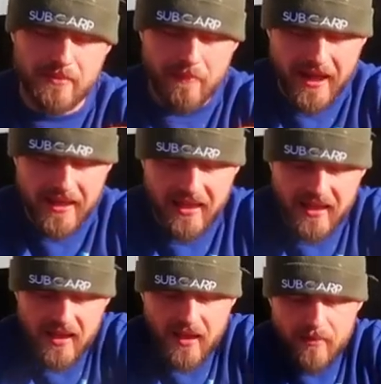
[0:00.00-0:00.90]
the bait,
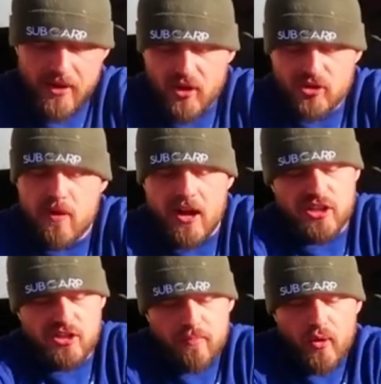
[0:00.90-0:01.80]
but not as
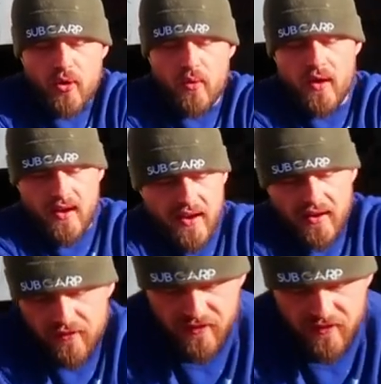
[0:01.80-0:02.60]
much as a boil. And I